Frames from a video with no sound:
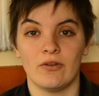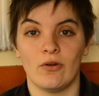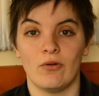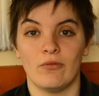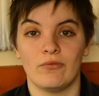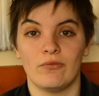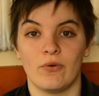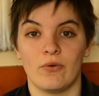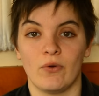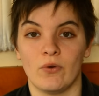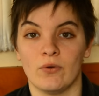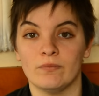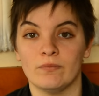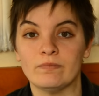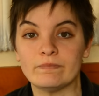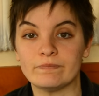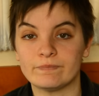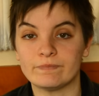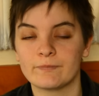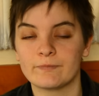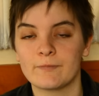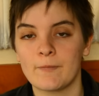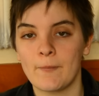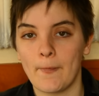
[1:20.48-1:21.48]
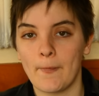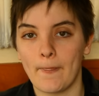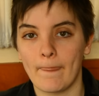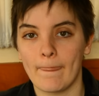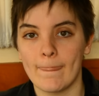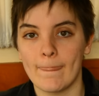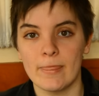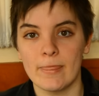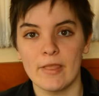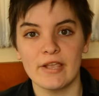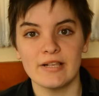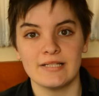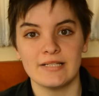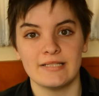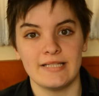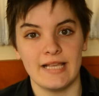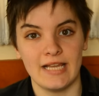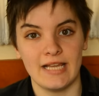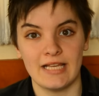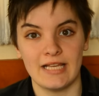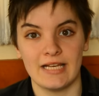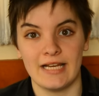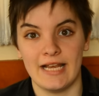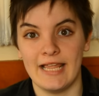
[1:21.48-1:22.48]
knot for.
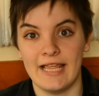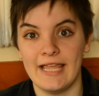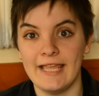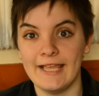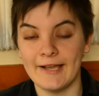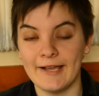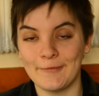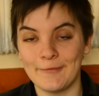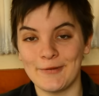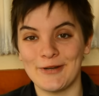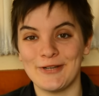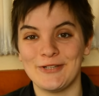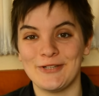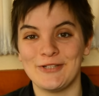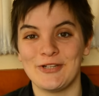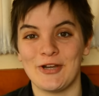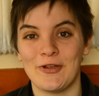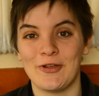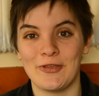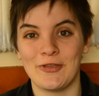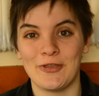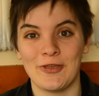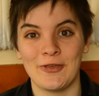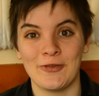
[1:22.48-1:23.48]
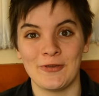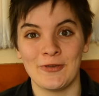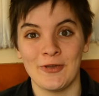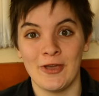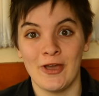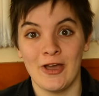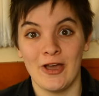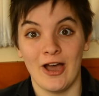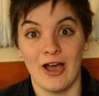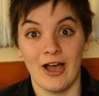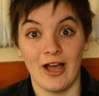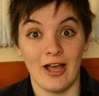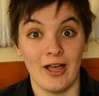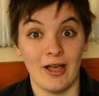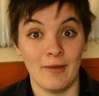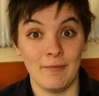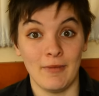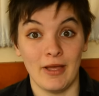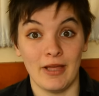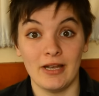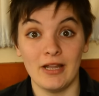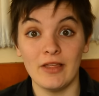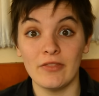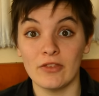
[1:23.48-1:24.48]
Secondly, I'm going to show you
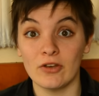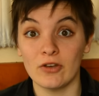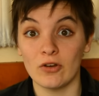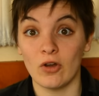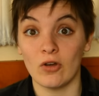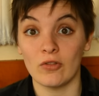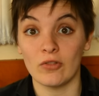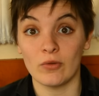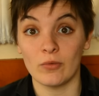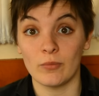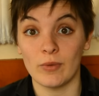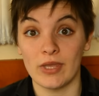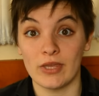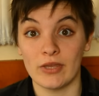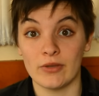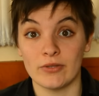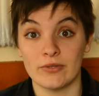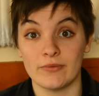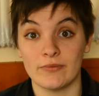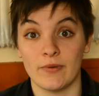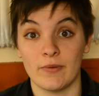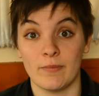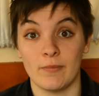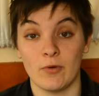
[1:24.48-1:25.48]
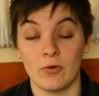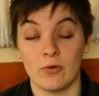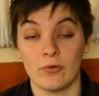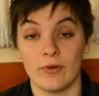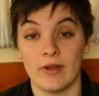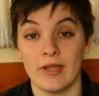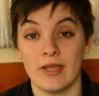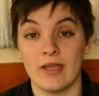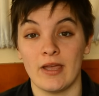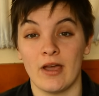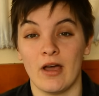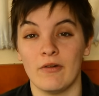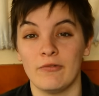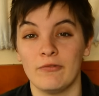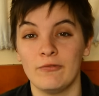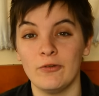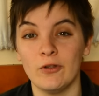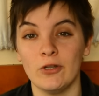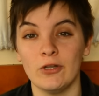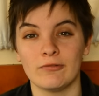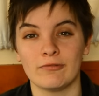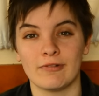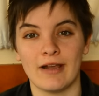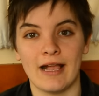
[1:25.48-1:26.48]
another knot that we use for mooring, a
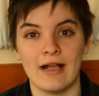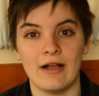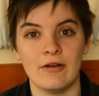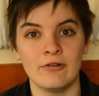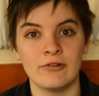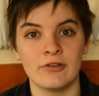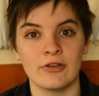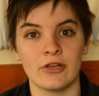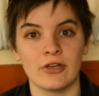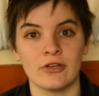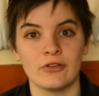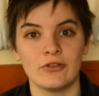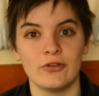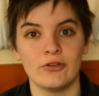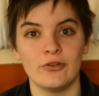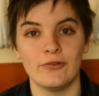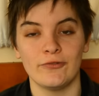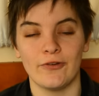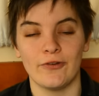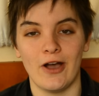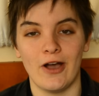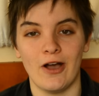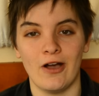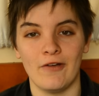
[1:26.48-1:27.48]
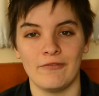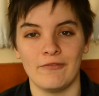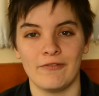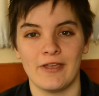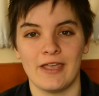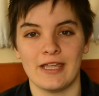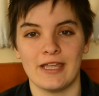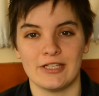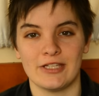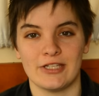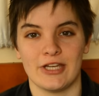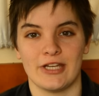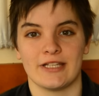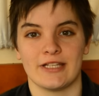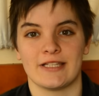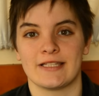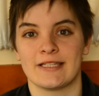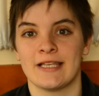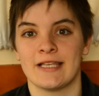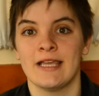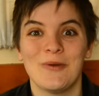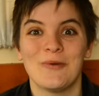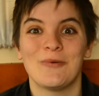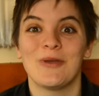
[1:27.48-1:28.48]
full round and two half
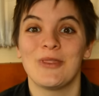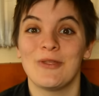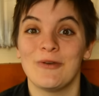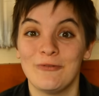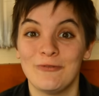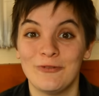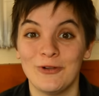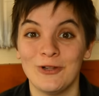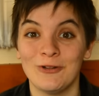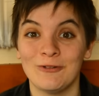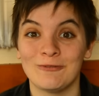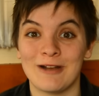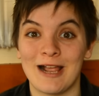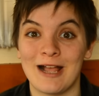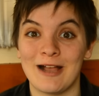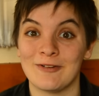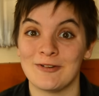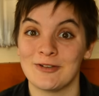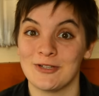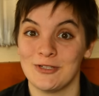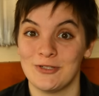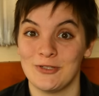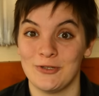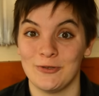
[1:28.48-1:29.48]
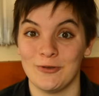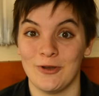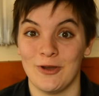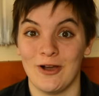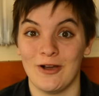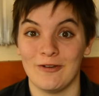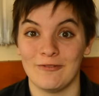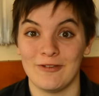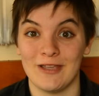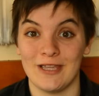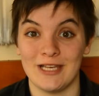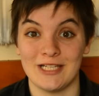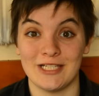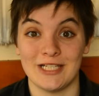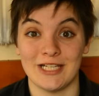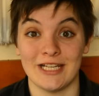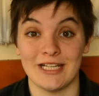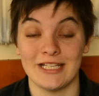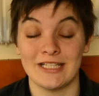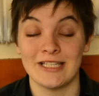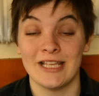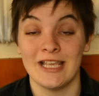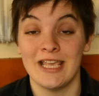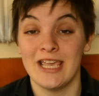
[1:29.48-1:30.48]
hitches. With a full round and two half
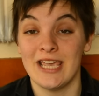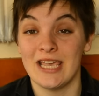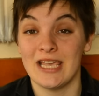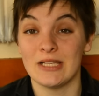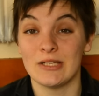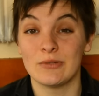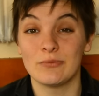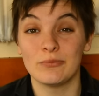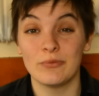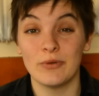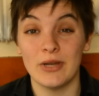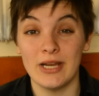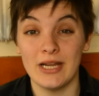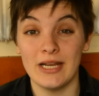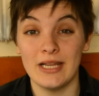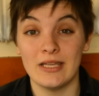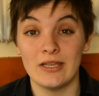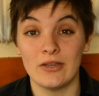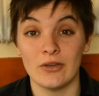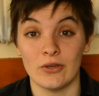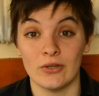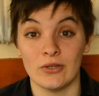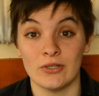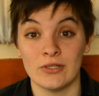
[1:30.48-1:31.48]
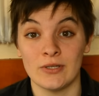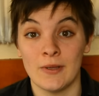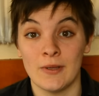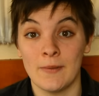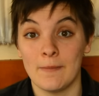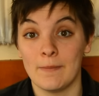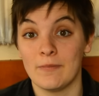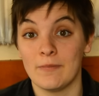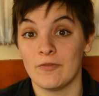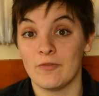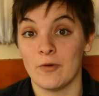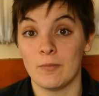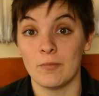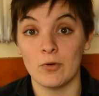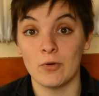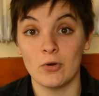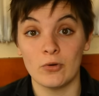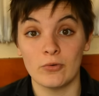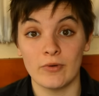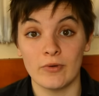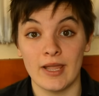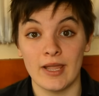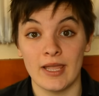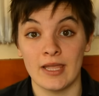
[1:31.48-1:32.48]
hitches, it's really good for
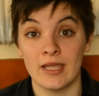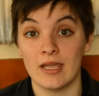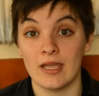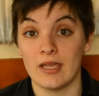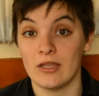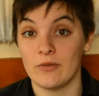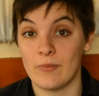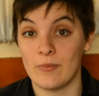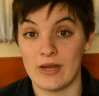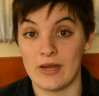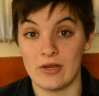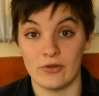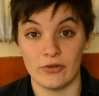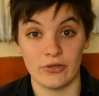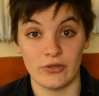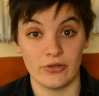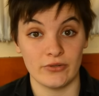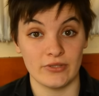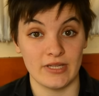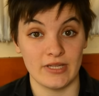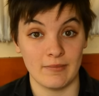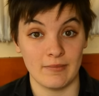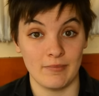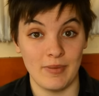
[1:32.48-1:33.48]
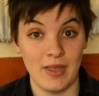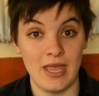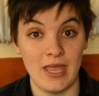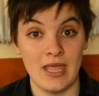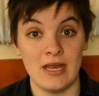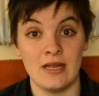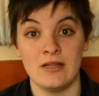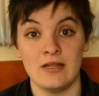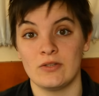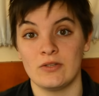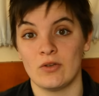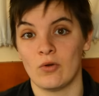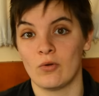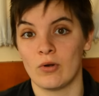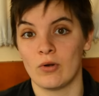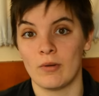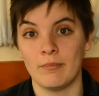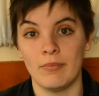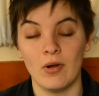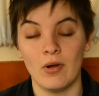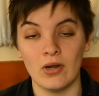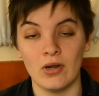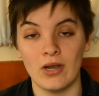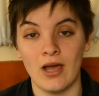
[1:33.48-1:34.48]
mooring when you're using pins or a
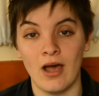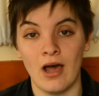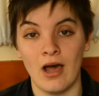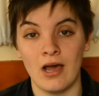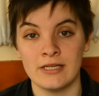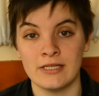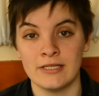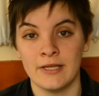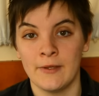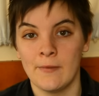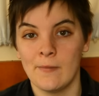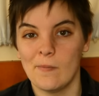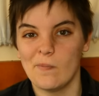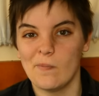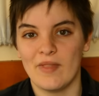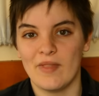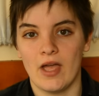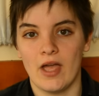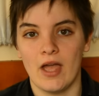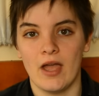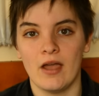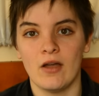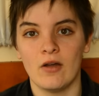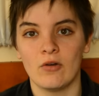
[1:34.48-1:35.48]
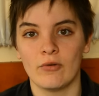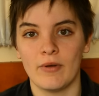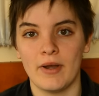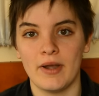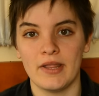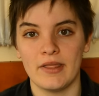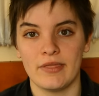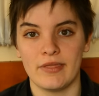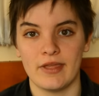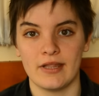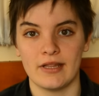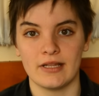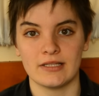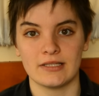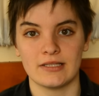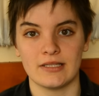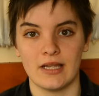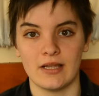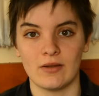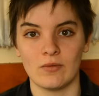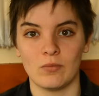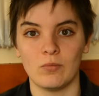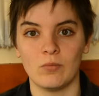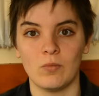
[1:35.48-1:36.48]
bollard or anything that's
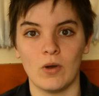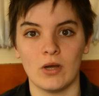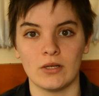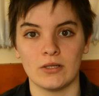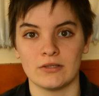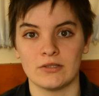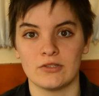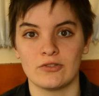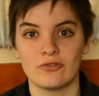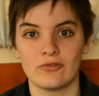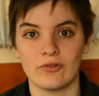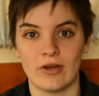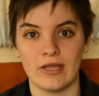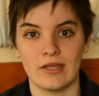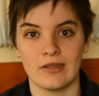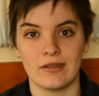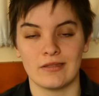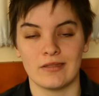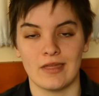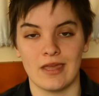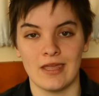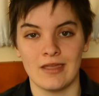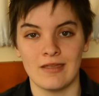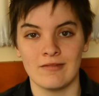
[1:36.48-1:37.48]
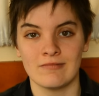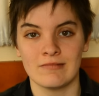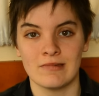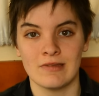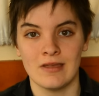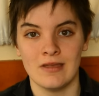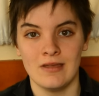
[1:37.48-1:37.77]
like one straight thing.